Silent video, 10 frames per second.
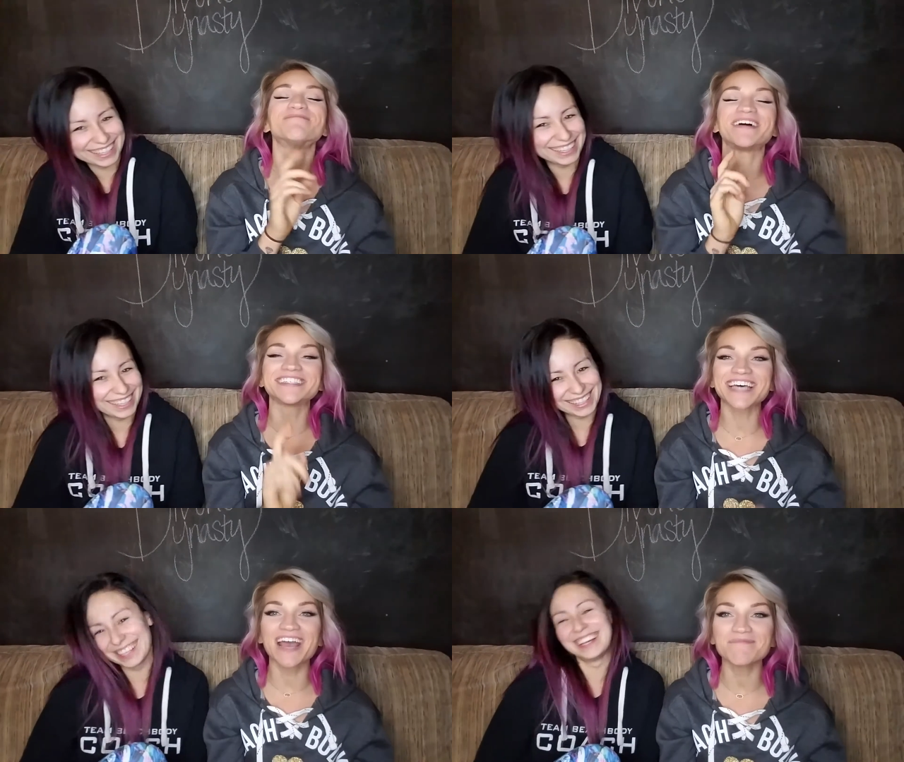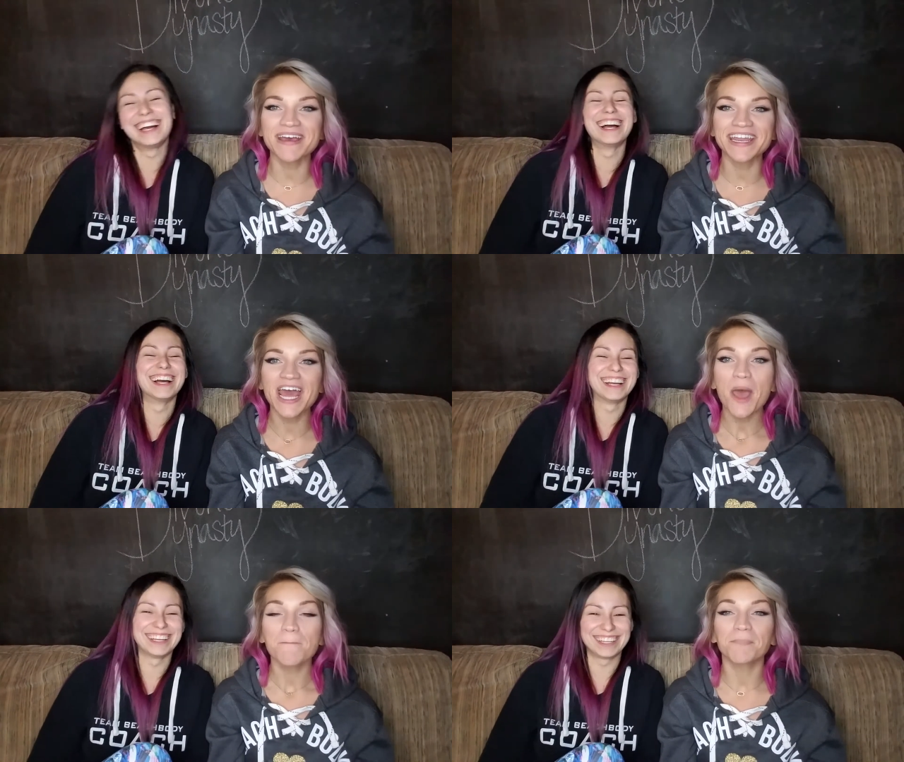Speaker 1: but type in
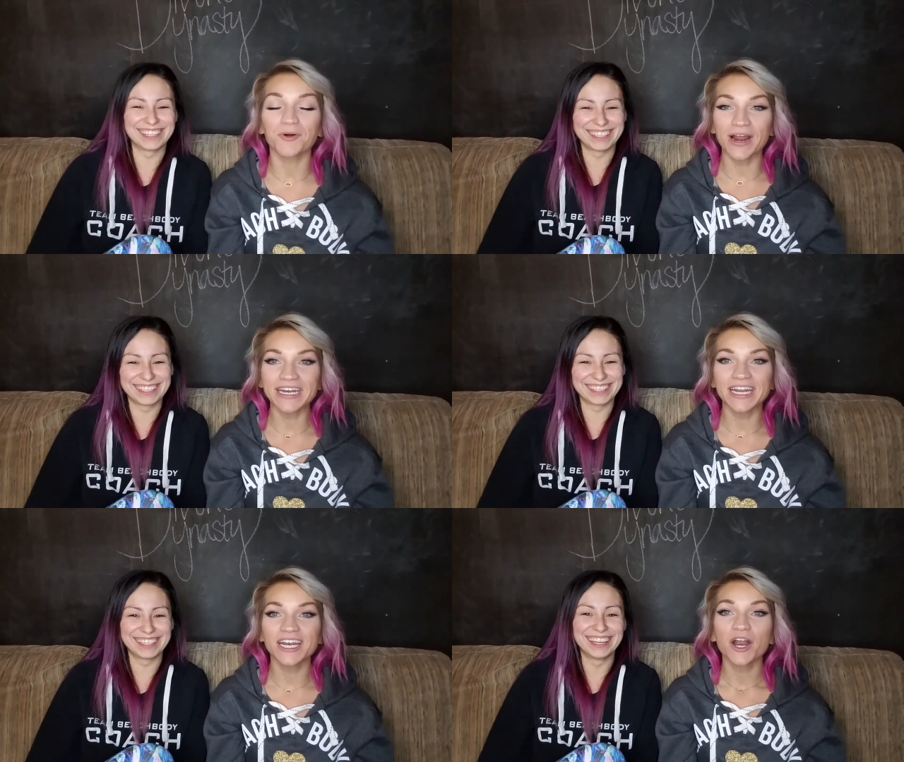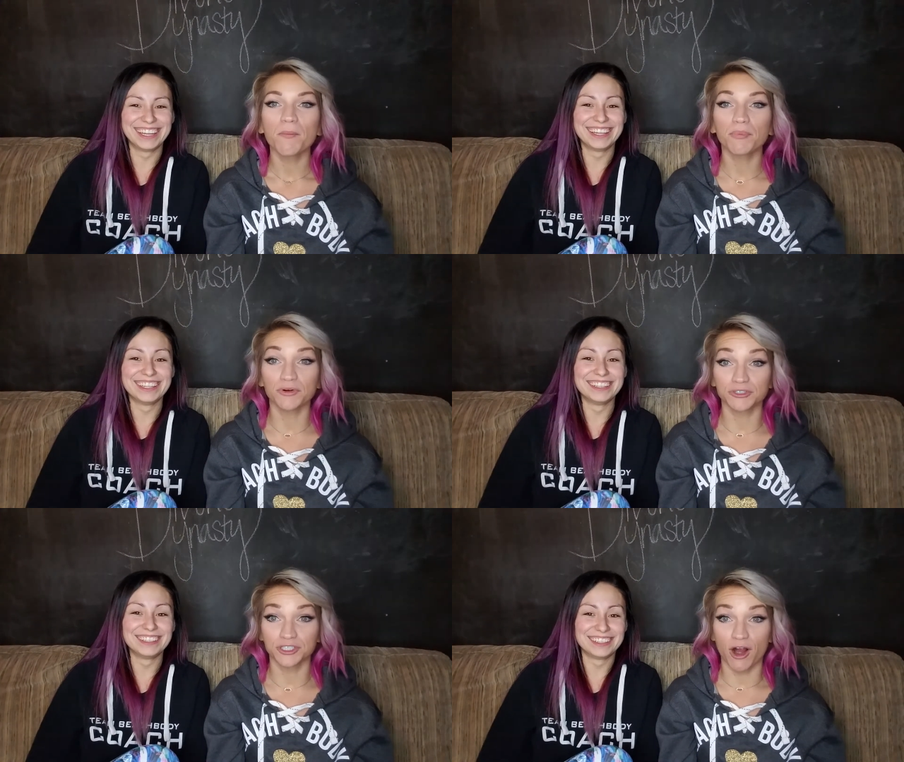Brendon
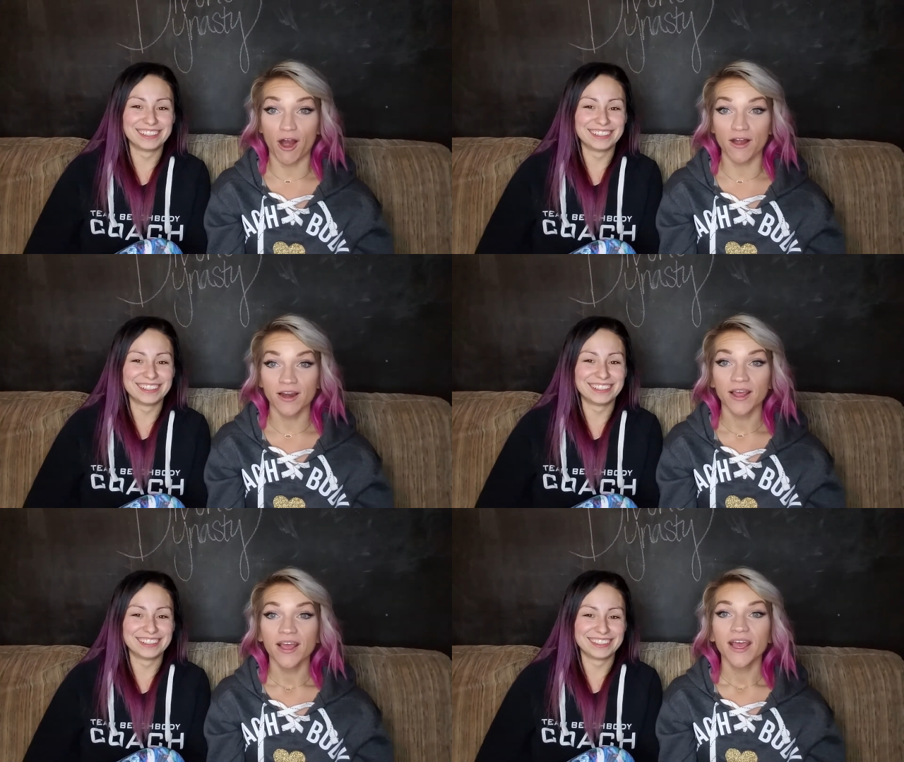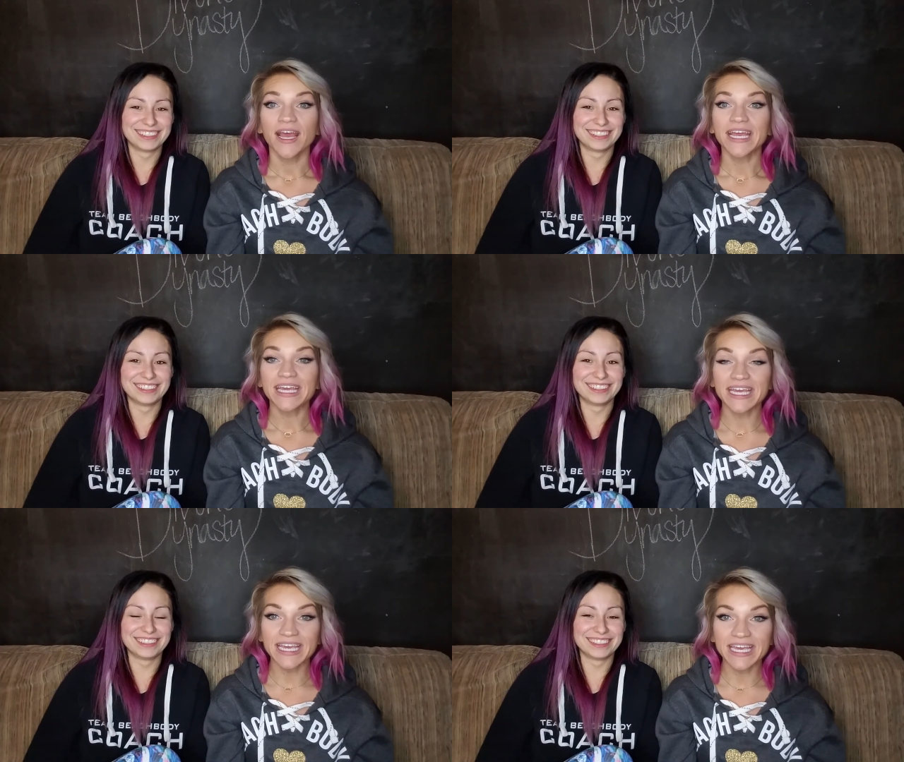Burchard
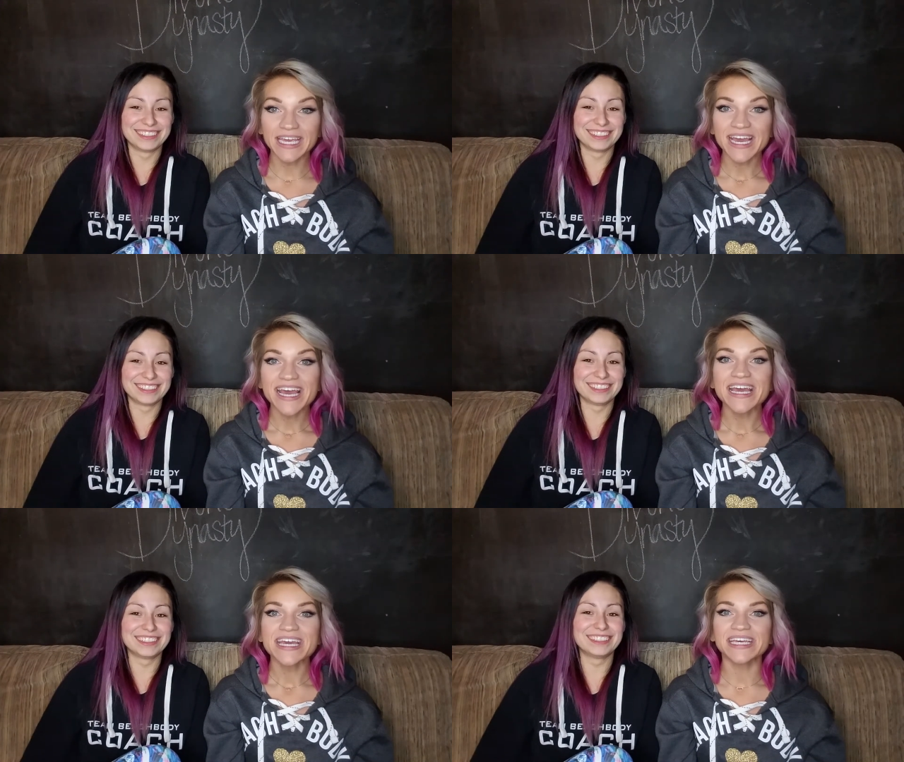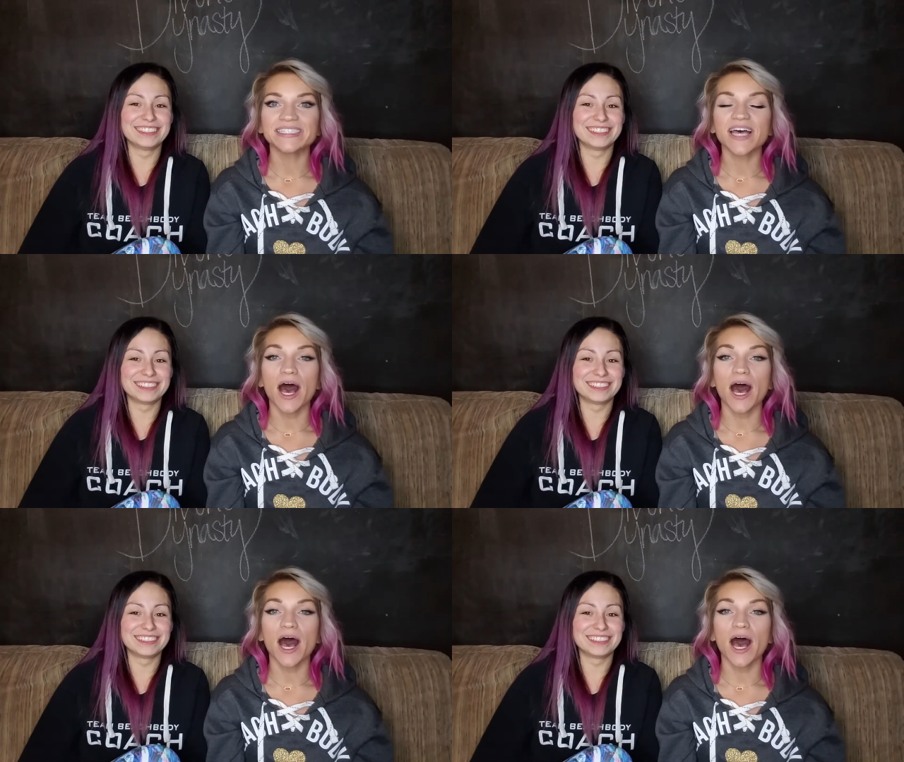he is